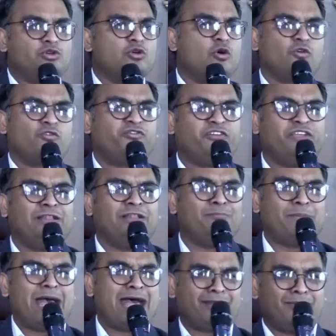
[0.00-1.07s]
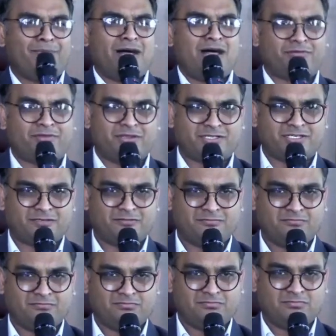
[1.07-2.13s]
don't feel bad about it.
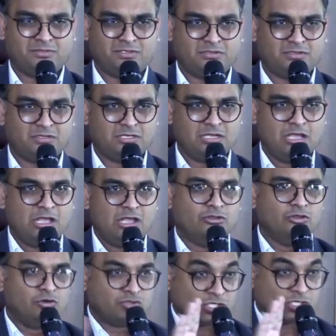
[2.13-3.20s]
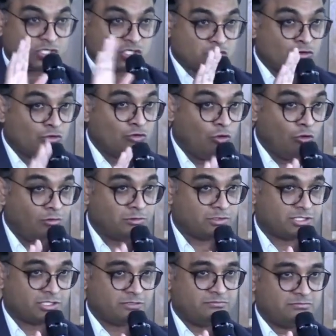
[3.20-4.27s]
Those are
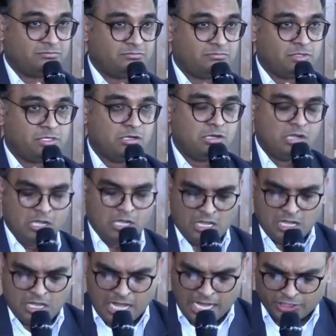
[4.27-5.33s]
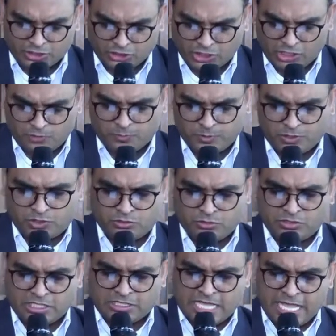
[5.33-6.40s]
strongholds. I shared with you
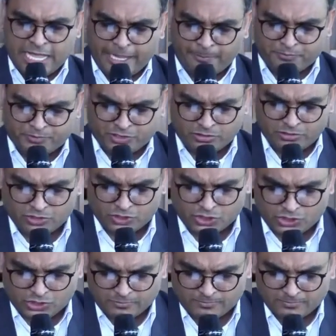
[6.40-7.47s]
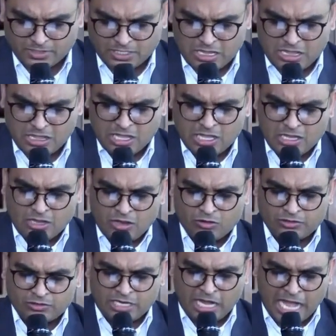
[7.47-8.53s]
that the absence
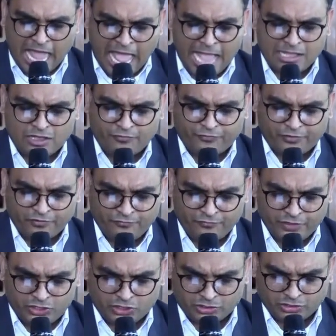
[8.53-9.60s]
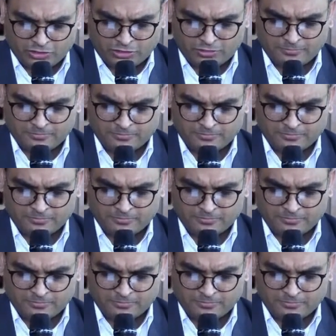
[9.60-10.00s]
or the lack of conviction